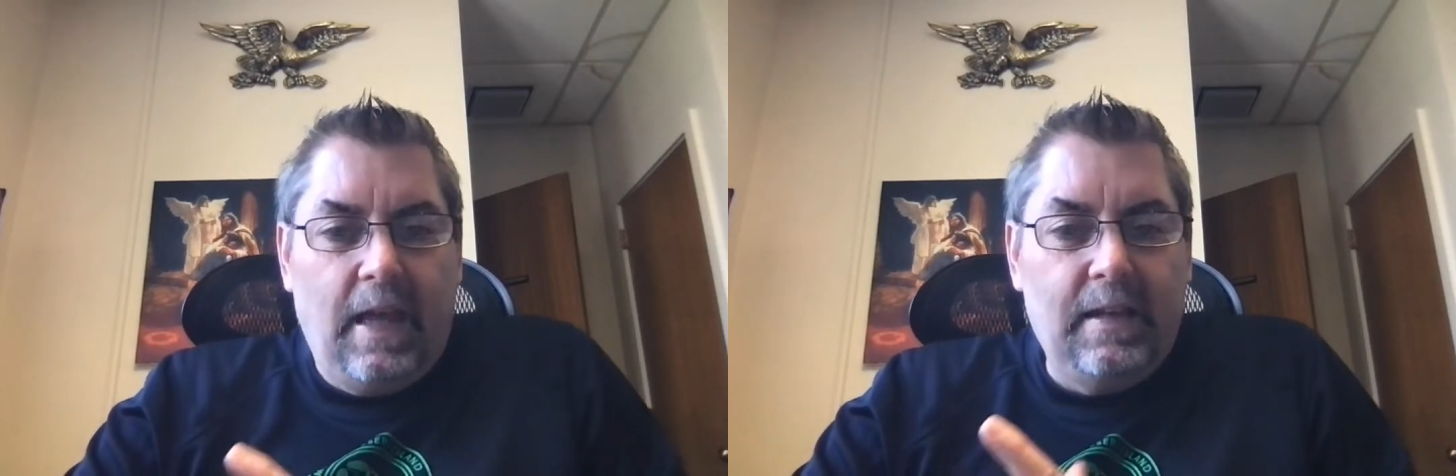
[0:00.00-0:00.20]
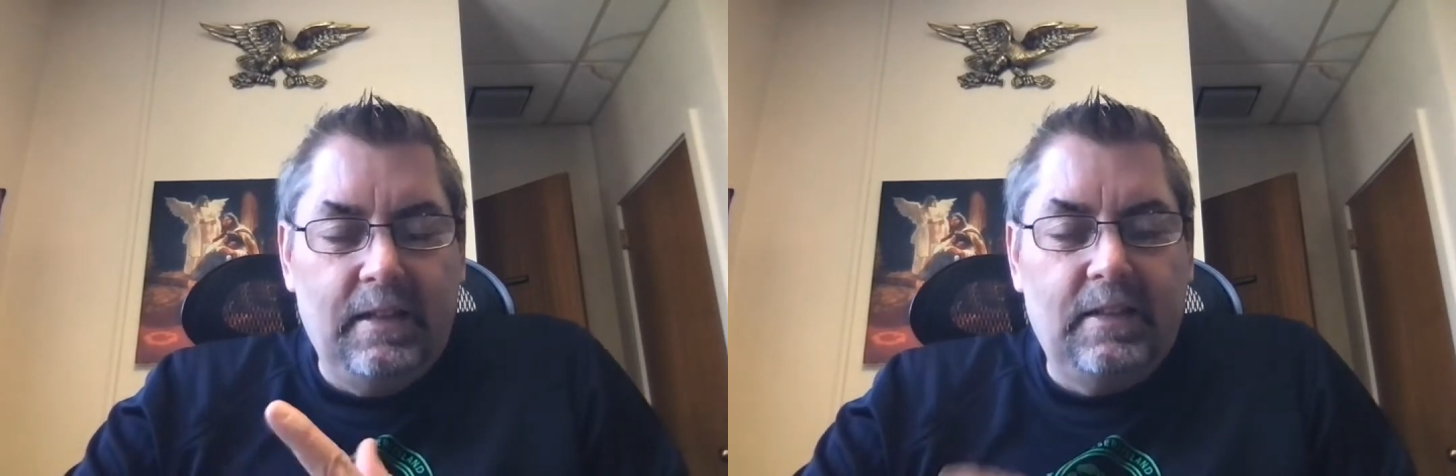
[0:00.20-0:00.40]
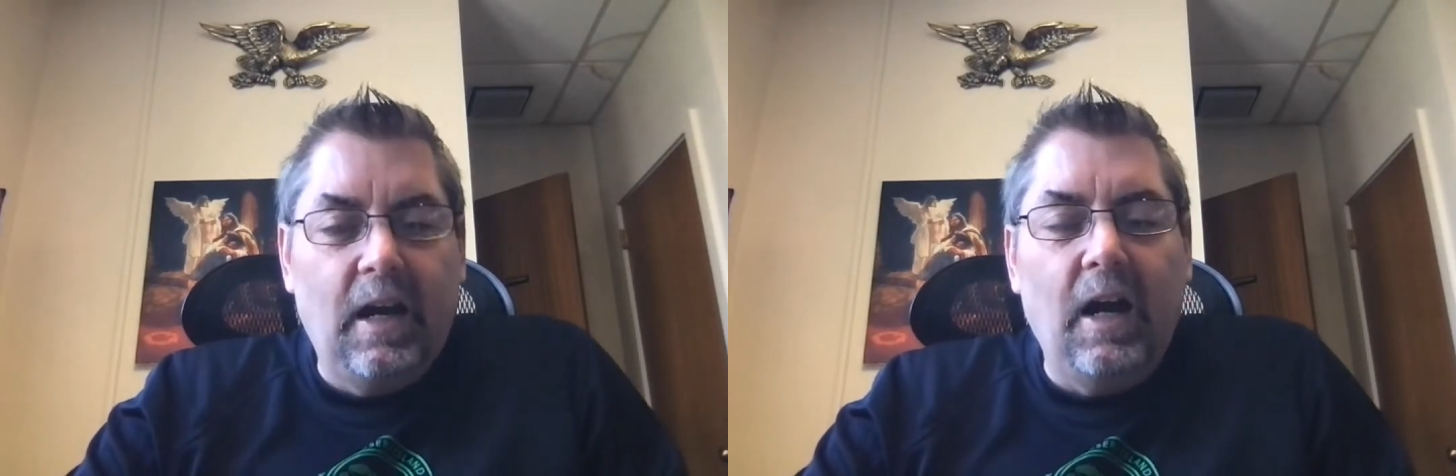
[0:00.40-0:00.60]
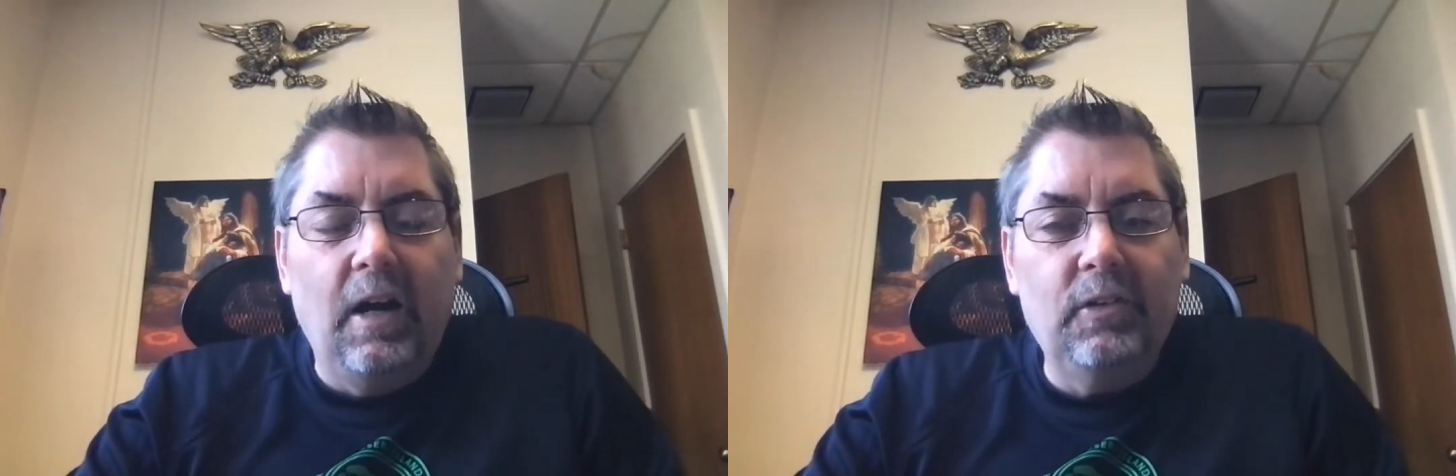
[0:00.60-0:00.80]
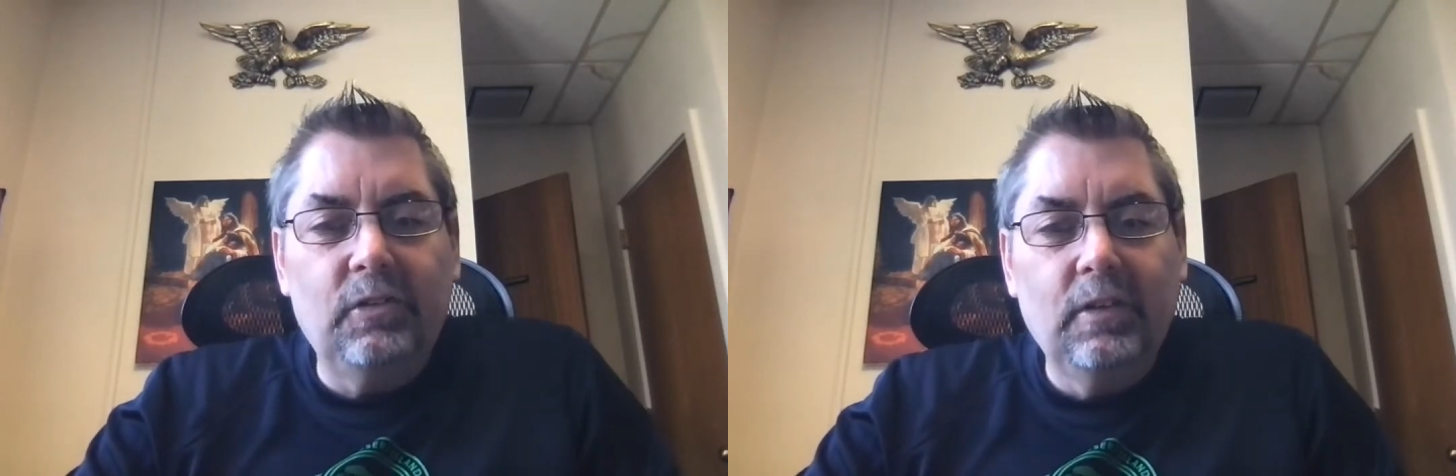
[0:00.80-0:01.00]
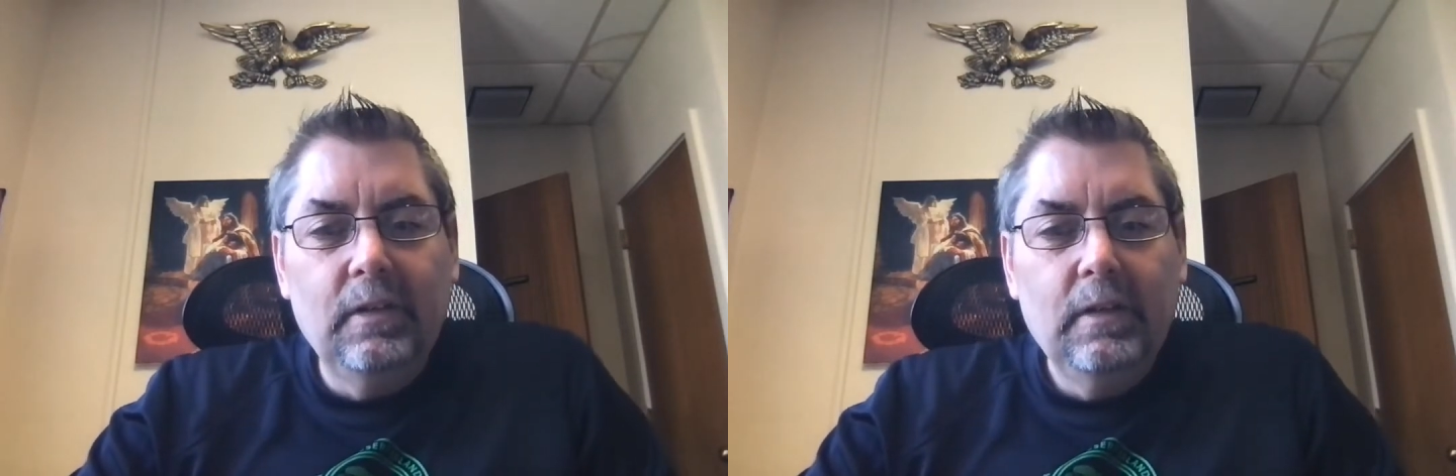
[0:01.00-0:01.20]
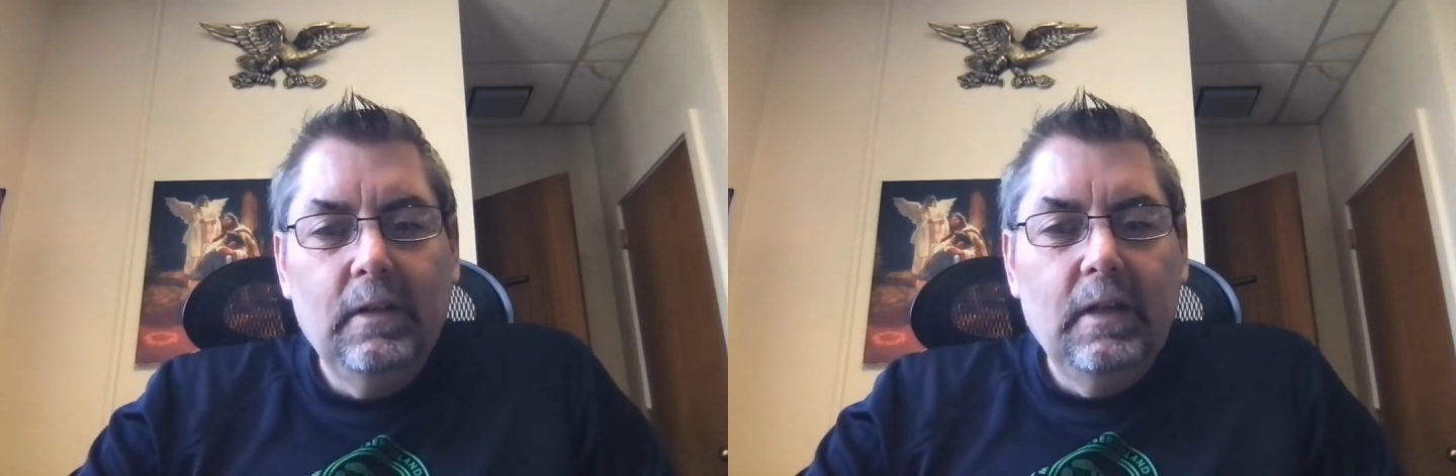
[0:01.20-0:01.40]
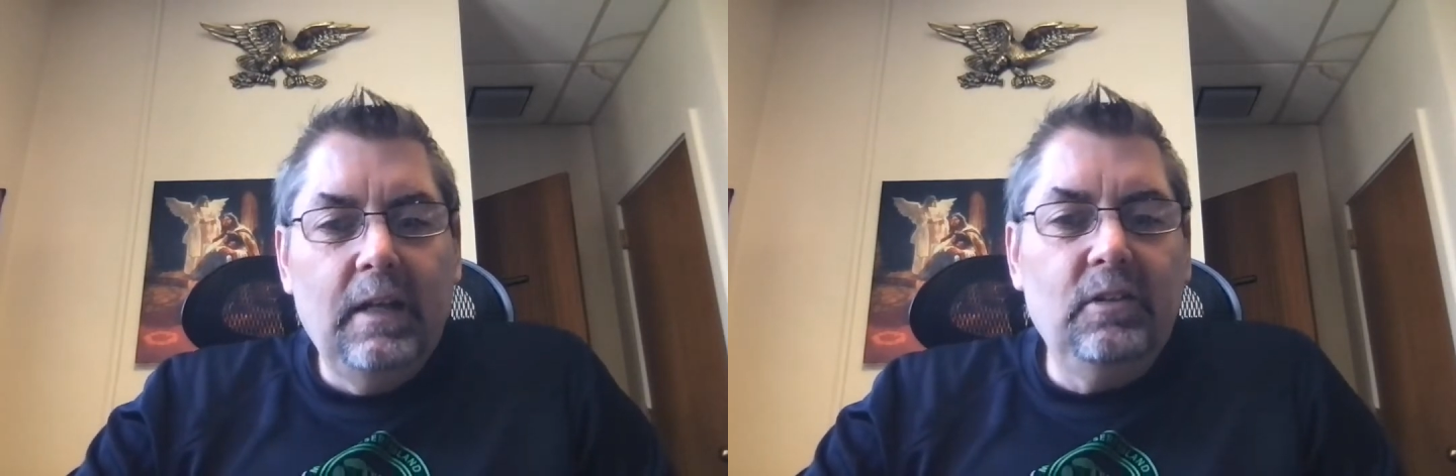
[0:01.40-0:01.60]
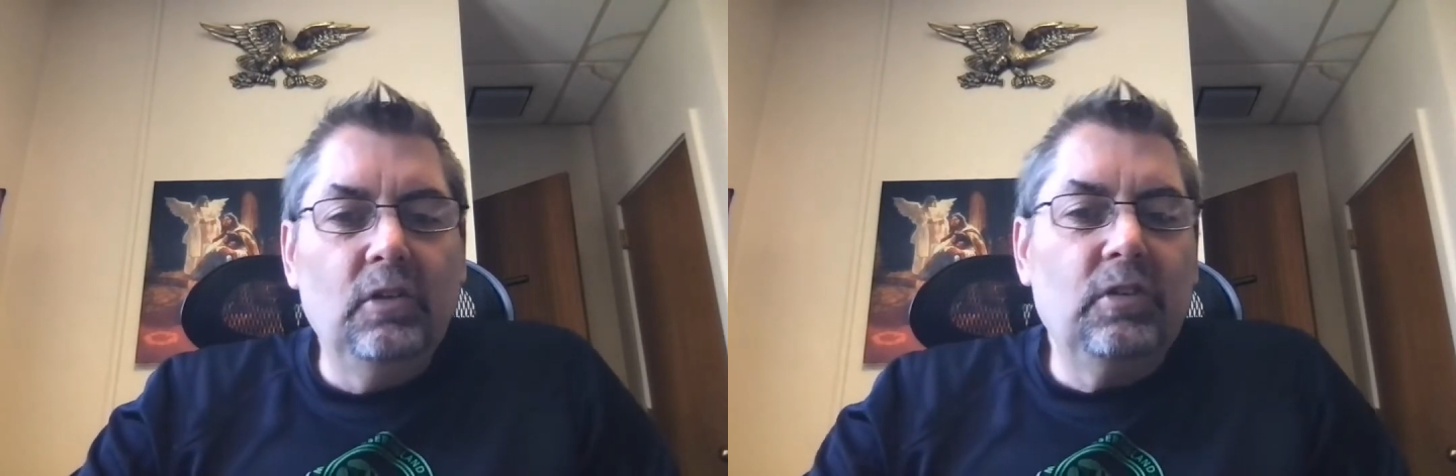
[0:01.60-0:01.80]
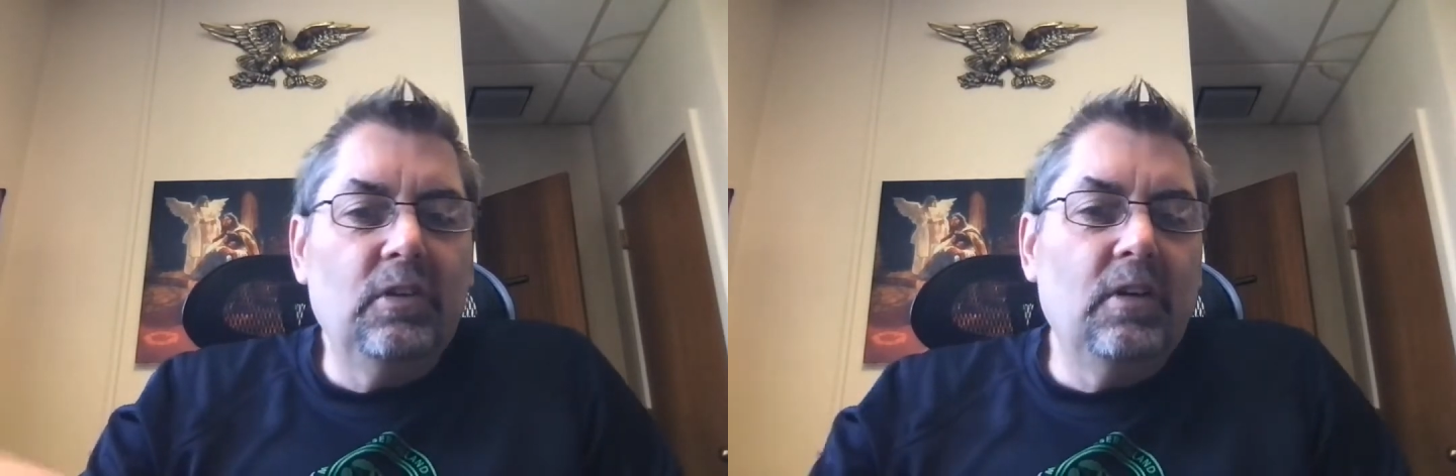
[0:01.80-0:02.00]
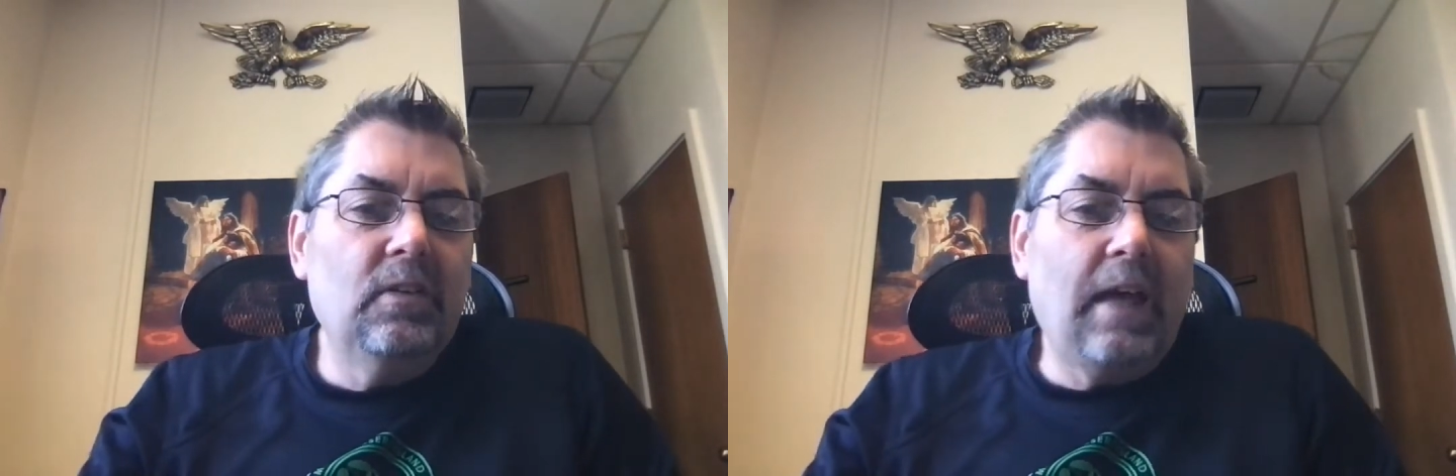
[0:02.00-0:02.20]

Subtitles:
he does and uses it